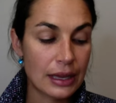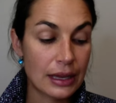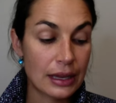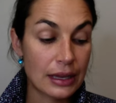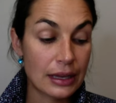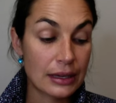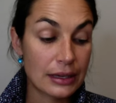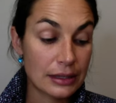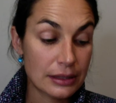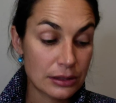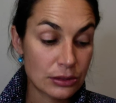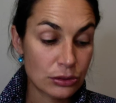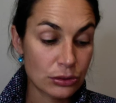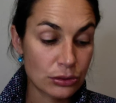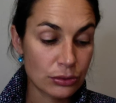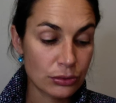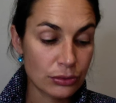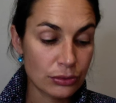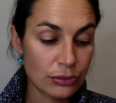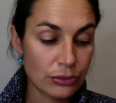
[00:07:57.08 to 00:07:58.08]
It is
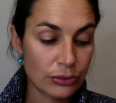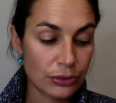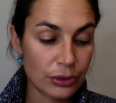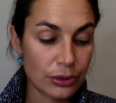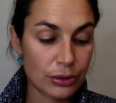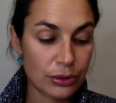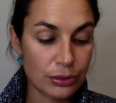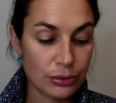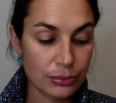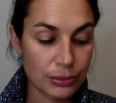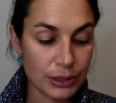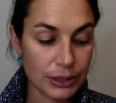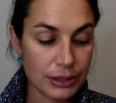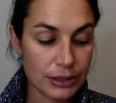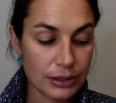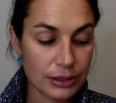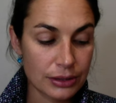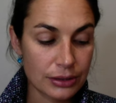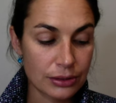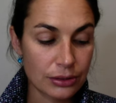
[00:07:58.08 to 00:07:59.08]
new for
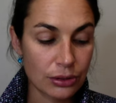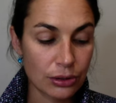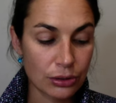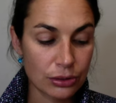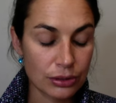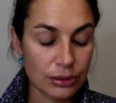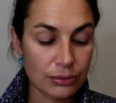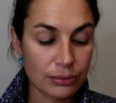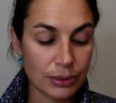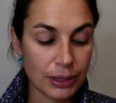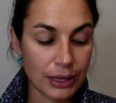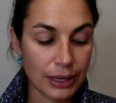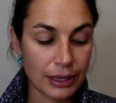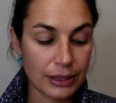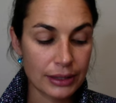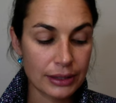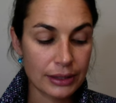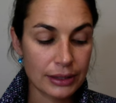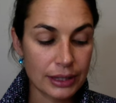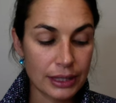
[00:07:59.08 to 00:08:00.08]
humans to
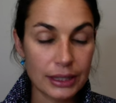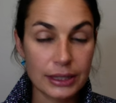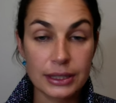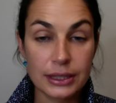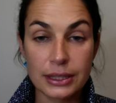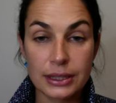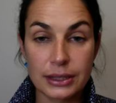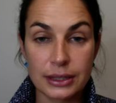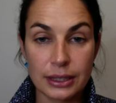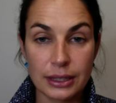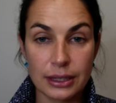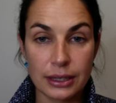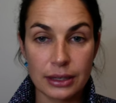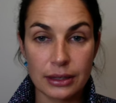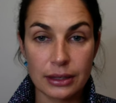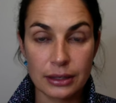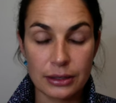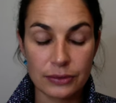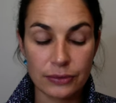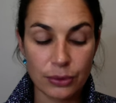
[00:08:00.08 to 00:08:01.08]
contemplate existing in
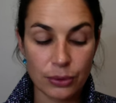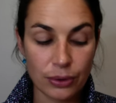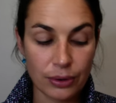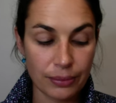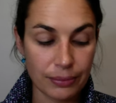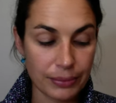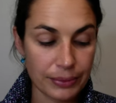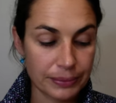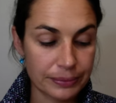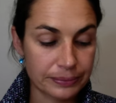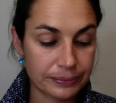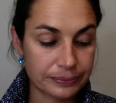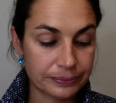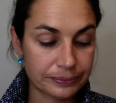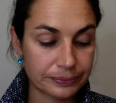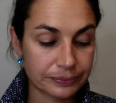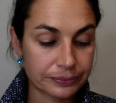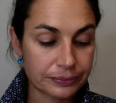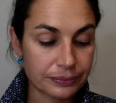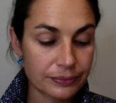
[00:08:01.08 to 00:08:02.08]
this form,
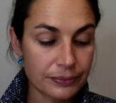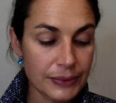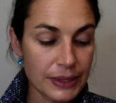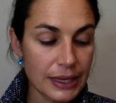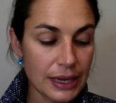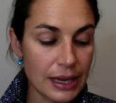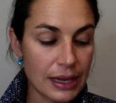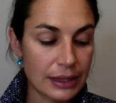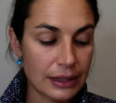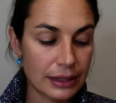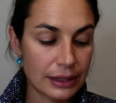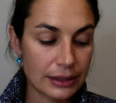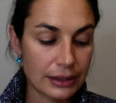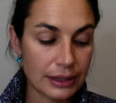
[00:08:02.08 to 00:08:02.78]
yet